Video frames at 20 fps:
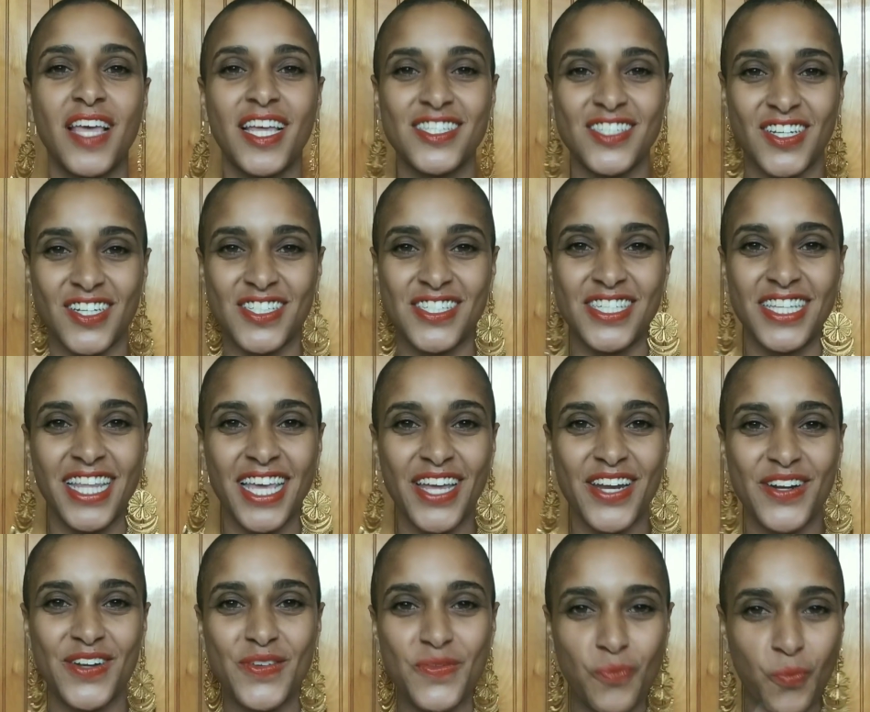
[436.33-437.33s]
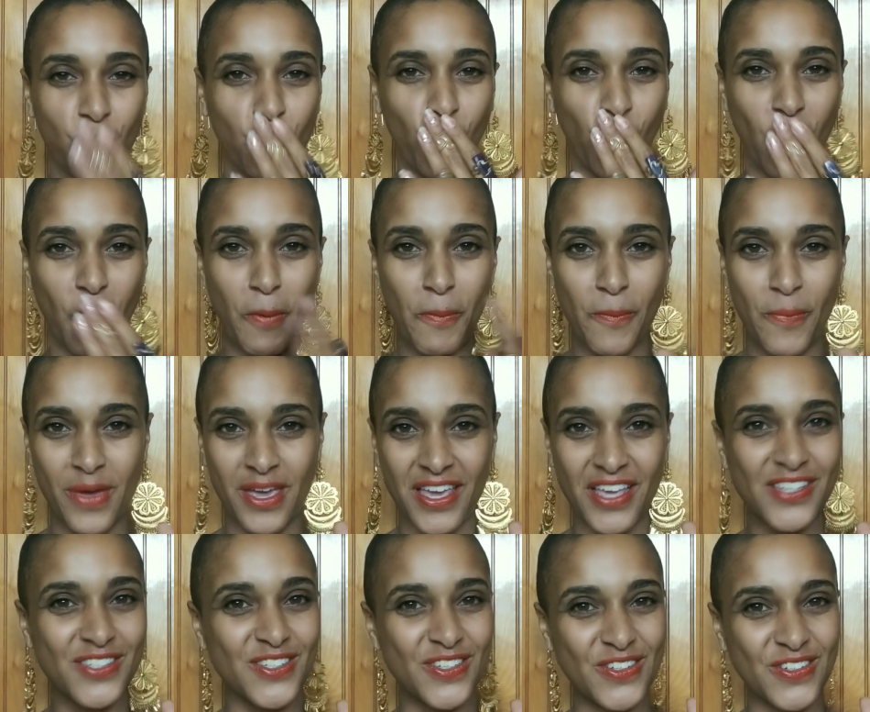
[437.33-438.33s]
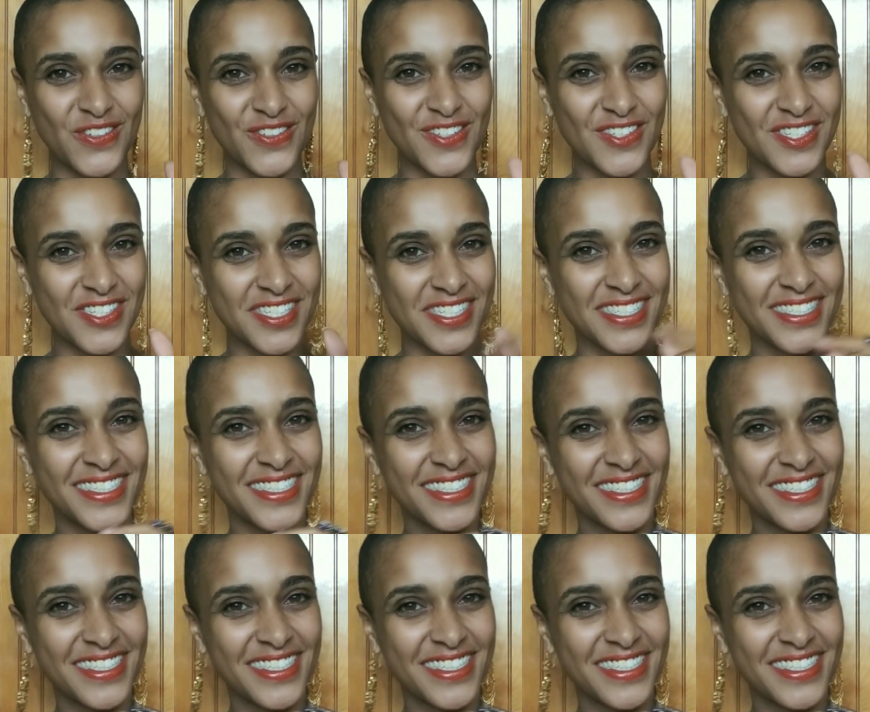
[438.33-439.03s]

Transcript: Talk to you later. Besos.